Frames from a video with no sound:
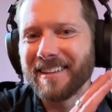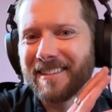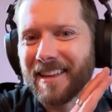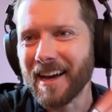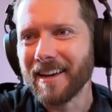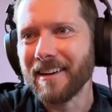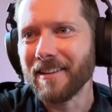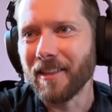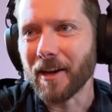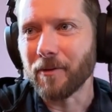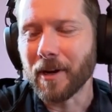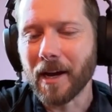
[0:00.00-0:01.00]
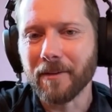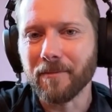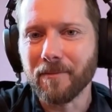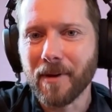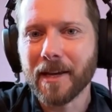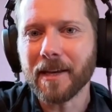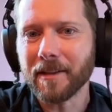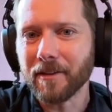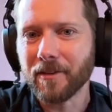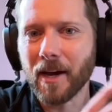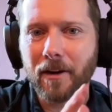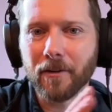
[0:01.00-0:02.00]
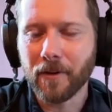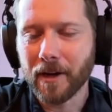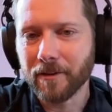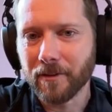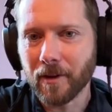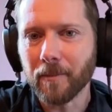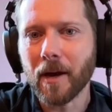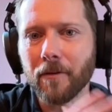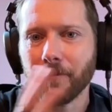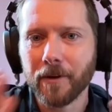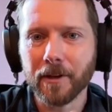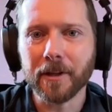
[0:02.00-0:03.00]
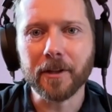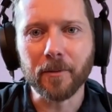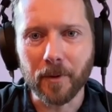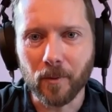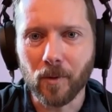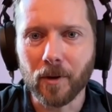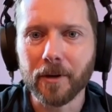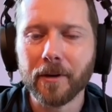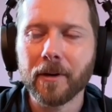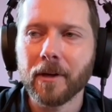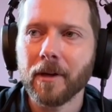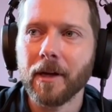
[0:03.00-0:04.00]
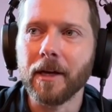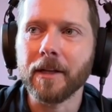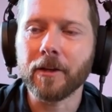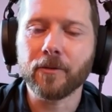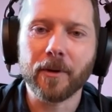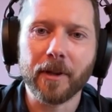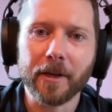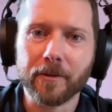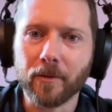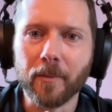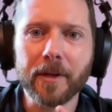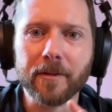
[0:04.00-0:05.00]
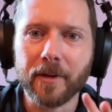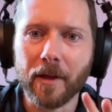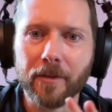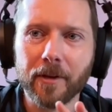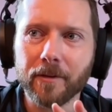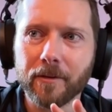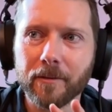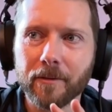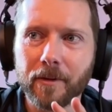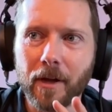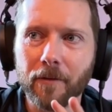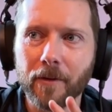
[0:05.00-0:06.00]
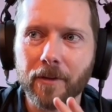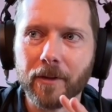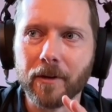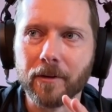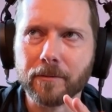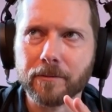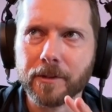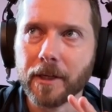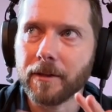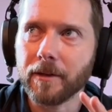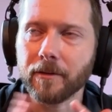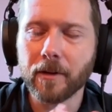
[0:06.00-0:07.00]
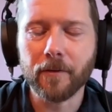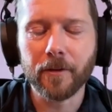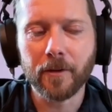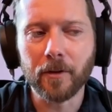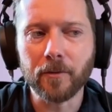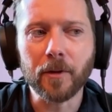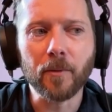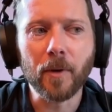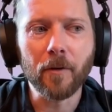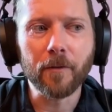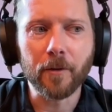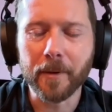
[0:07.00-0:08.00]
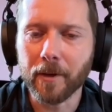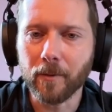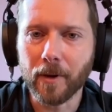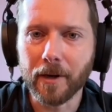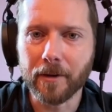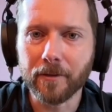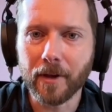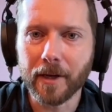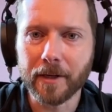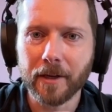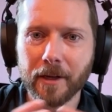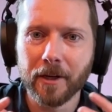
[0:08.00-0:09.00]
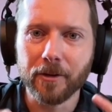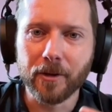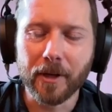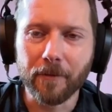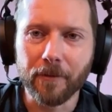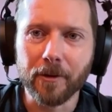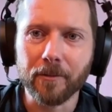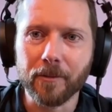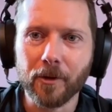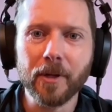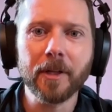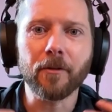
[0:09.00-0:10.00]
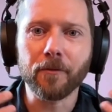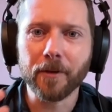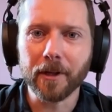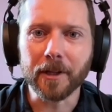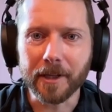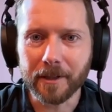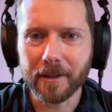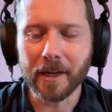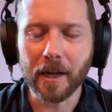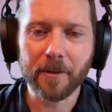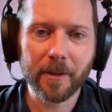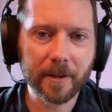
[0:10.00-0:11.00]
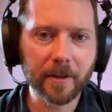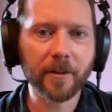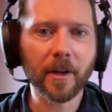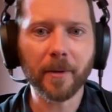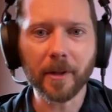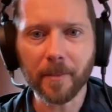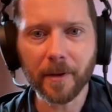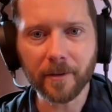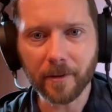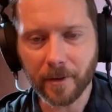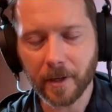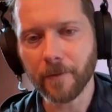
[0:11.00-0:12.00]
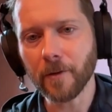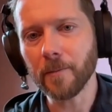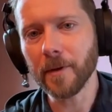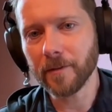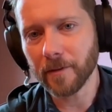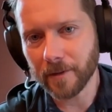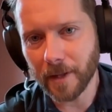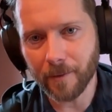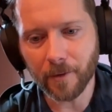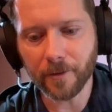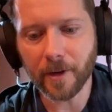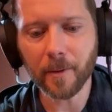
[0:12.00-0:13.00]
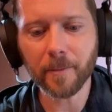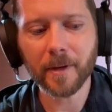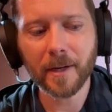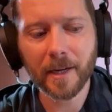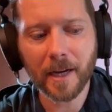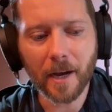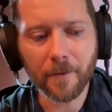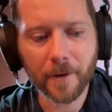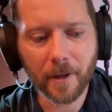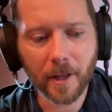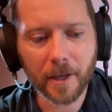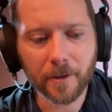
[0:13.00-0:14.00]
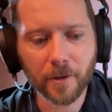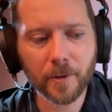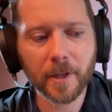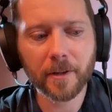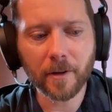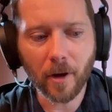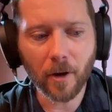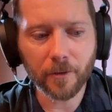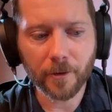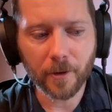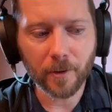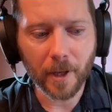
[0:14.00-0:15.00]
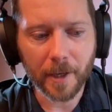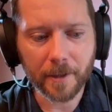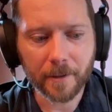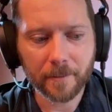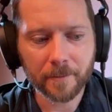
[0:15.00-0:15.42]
That like when I'm making these sacrifices, I'm not feeling the reward. And that's where like Ramit Sethi's stuff, I think, or Sethi's stuff has done really well for me, where he's like, if you need to feel it. And I think the same in the business. Like if your business levels up, I feel like you need to also like,